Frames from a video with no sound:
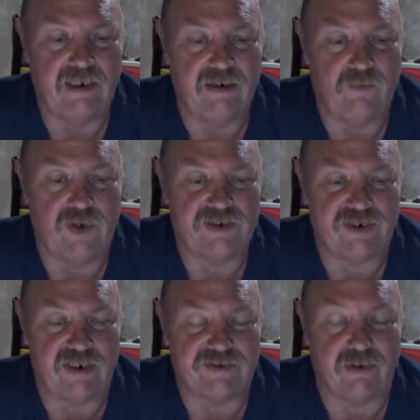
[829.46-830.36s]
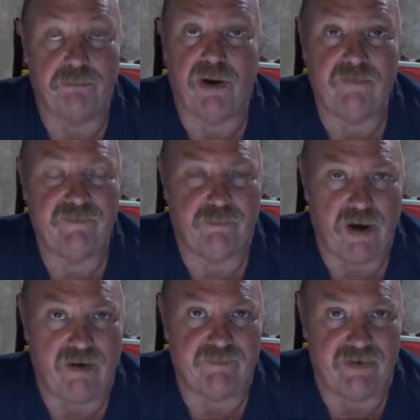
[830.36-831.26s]
which is above the
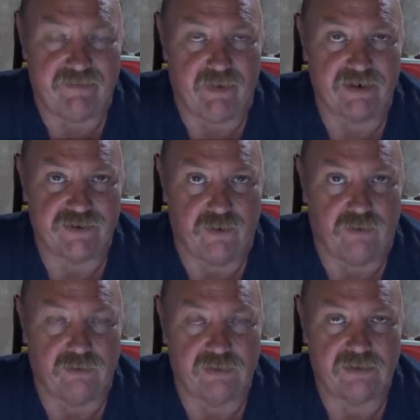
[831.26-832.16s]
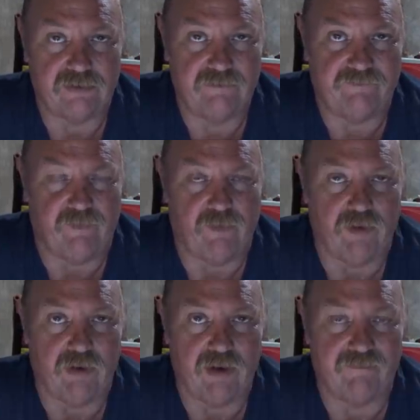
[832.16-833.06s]
poverty threshold
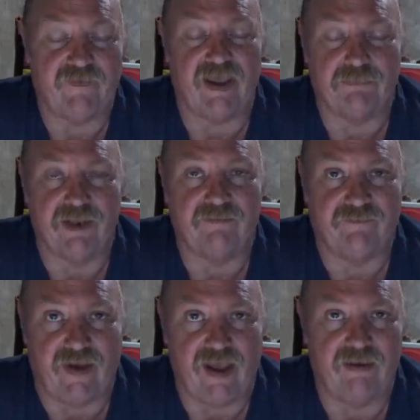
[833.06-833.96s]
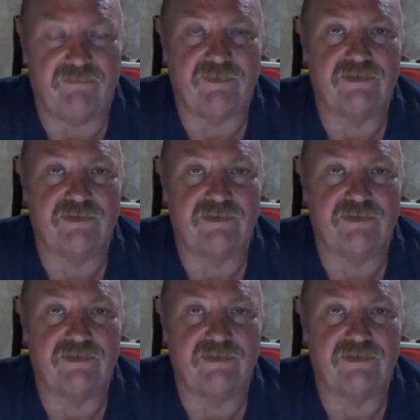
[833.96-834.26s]
for a family of 5.